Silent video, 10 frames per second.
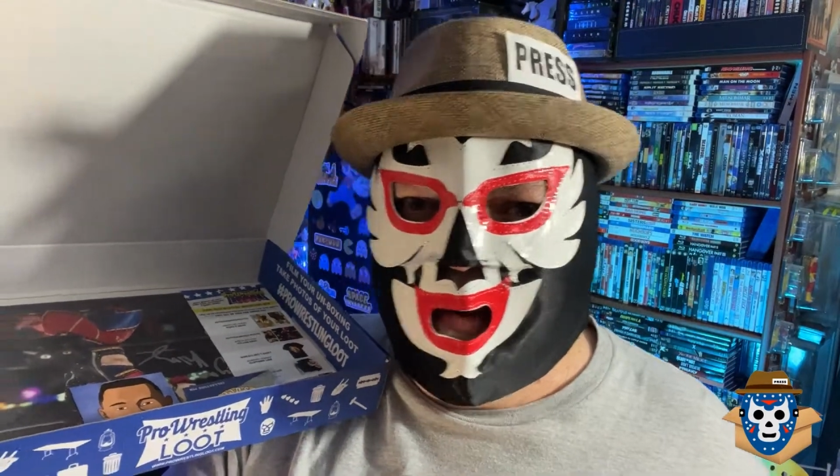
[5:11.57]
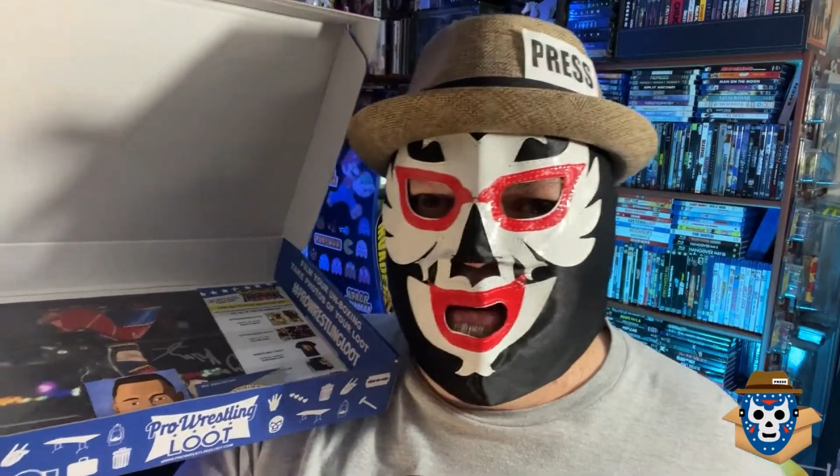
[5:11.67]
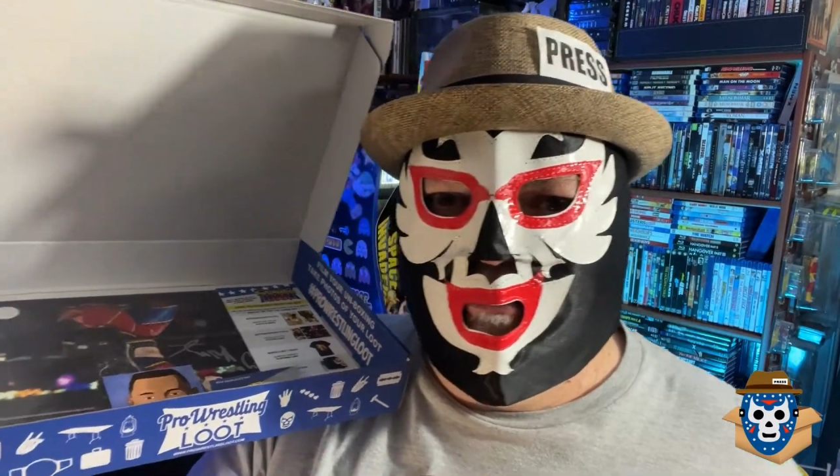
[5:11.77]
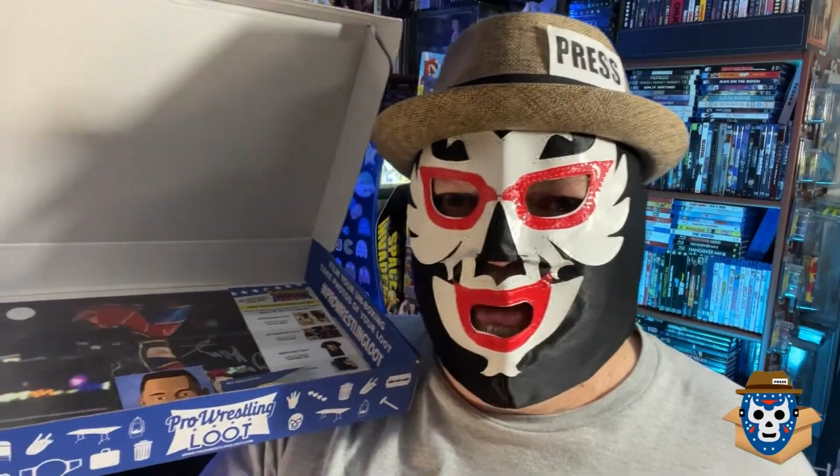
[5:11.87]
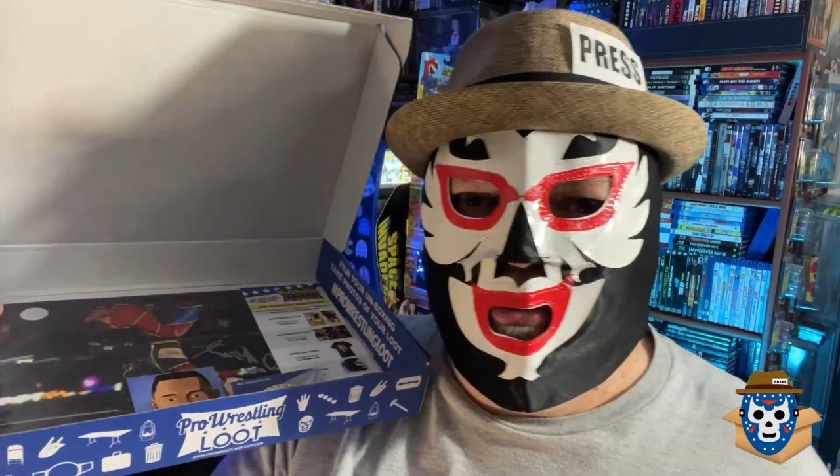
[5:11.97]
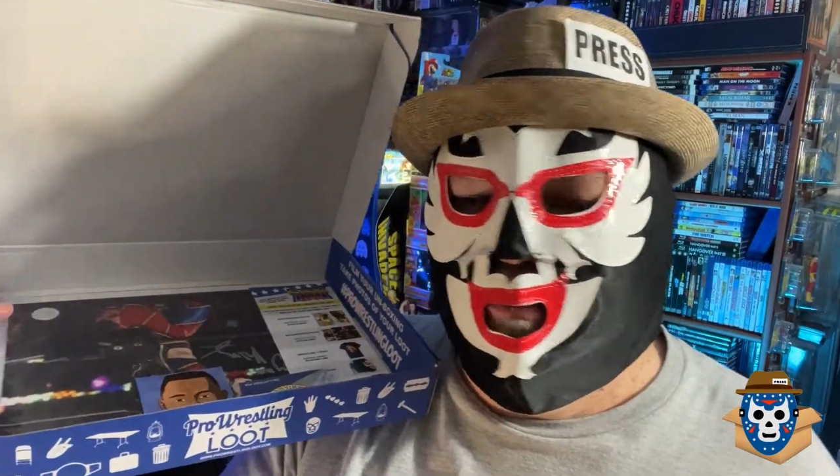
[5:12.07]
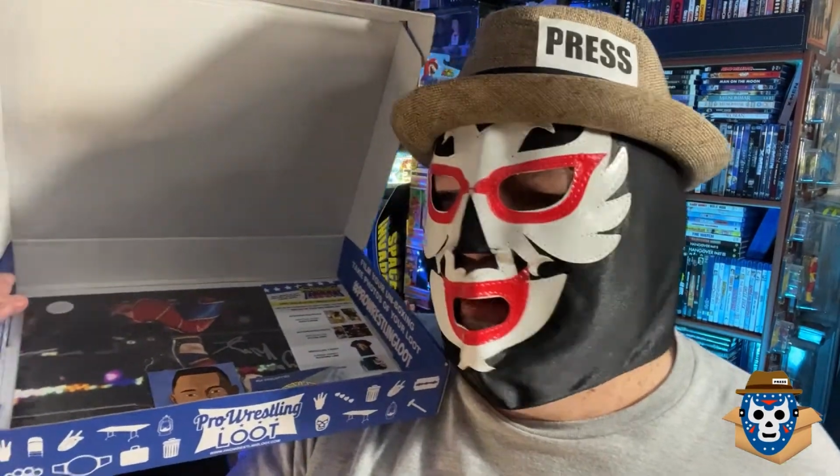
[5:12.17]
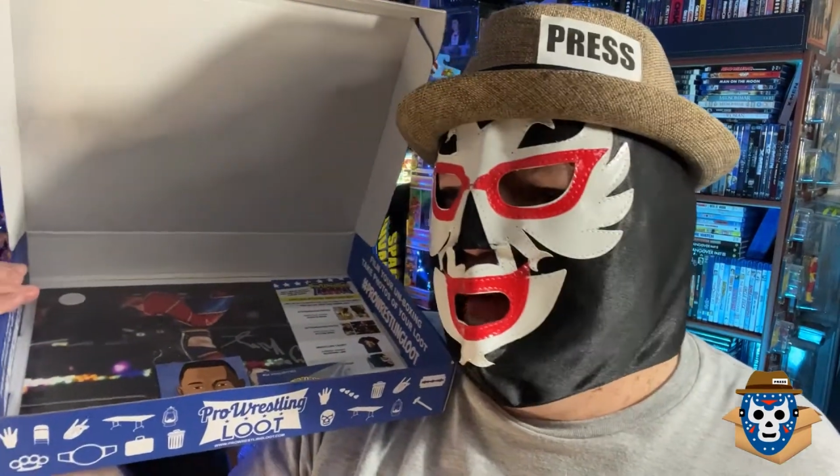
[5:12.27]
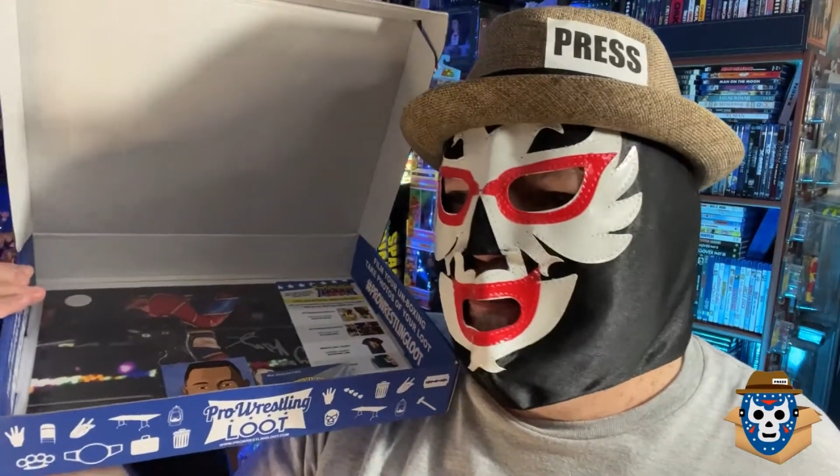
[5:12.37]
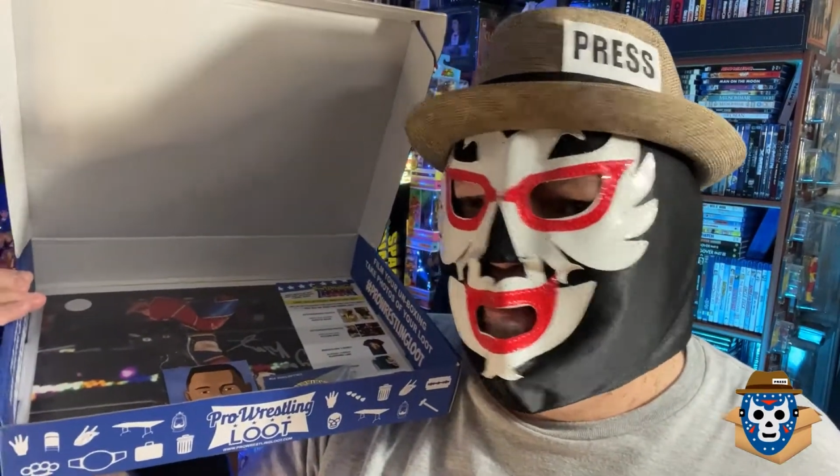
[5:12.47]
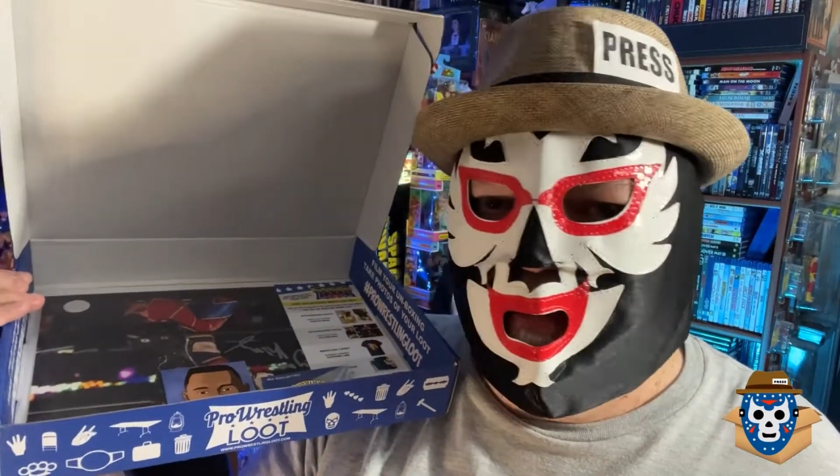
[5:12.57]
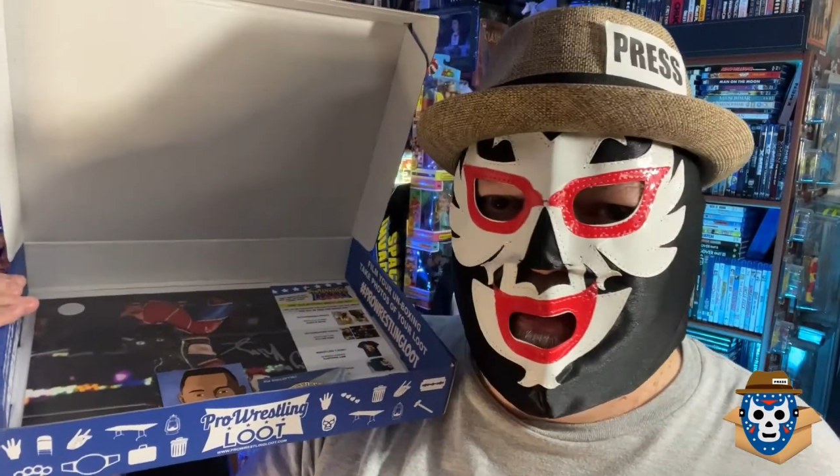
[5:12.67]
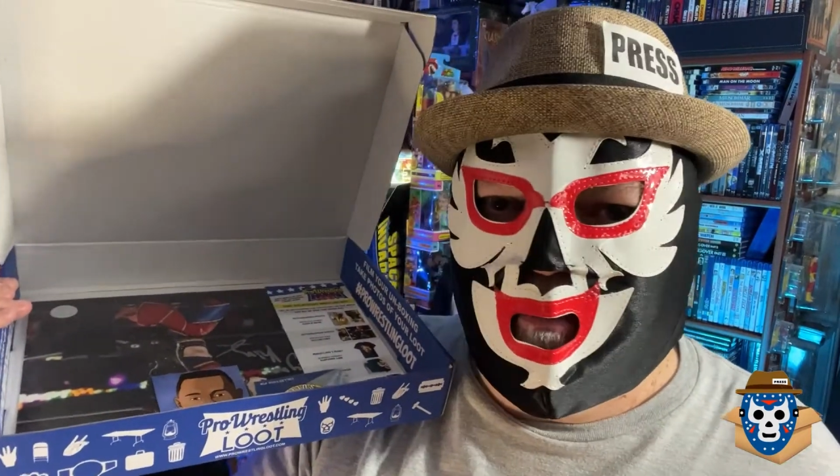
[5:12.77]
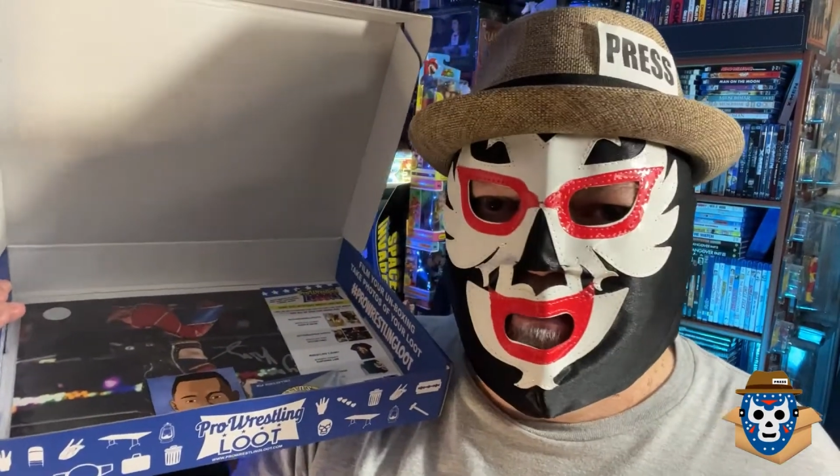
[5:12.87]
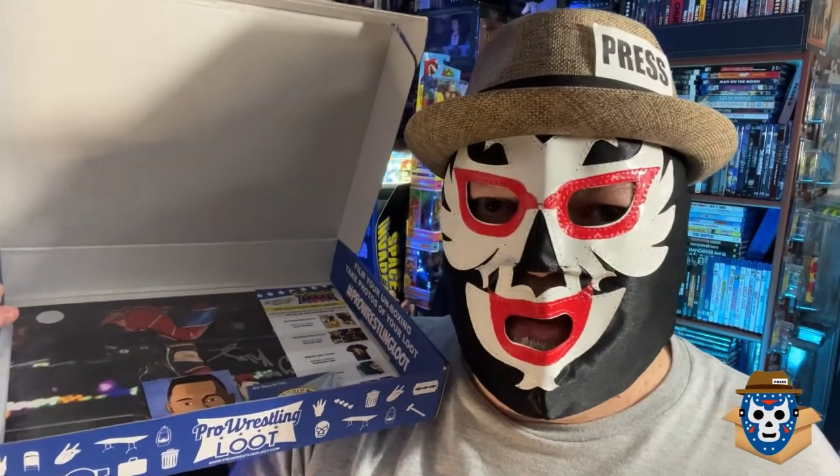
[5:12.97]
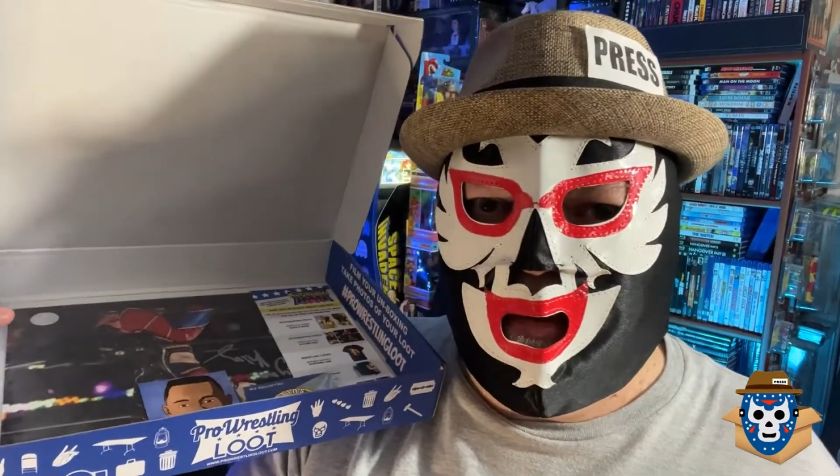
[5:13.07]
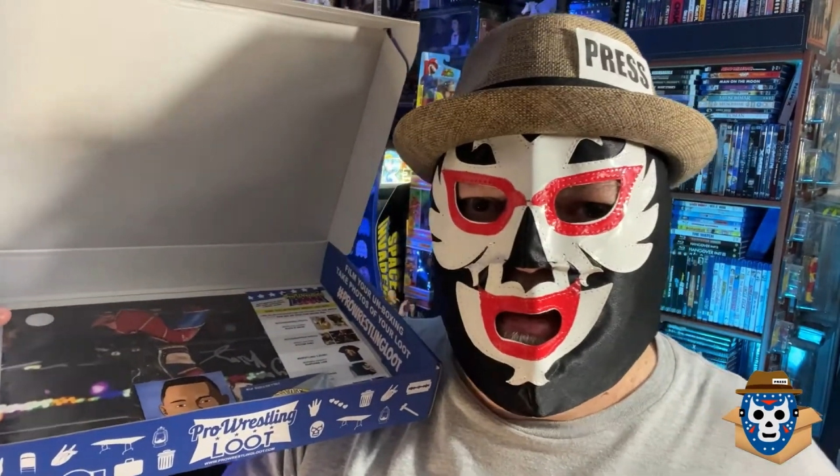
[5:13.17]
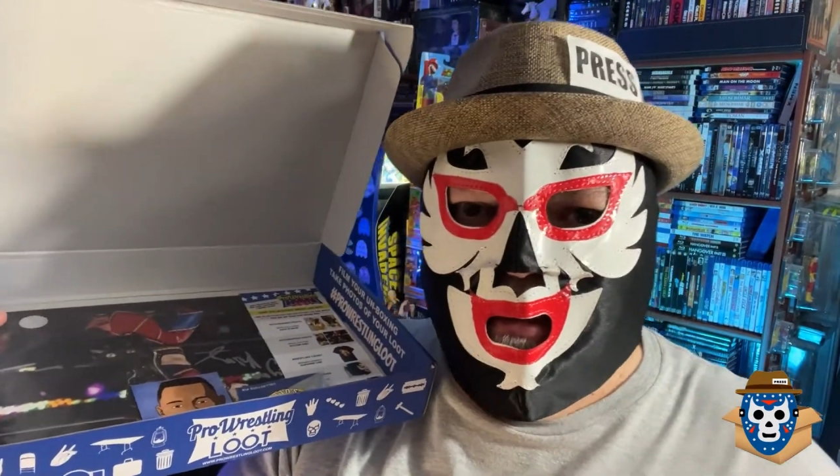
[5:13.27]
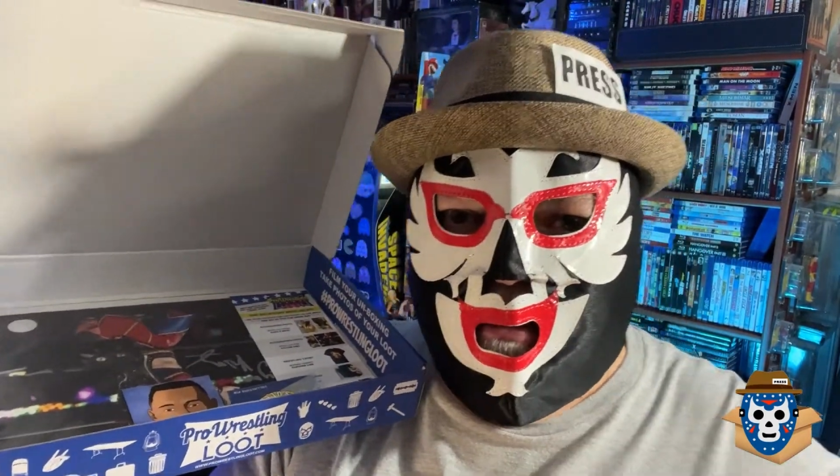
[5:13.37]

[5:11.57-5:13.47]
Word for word: I don't know. What else am I going to say?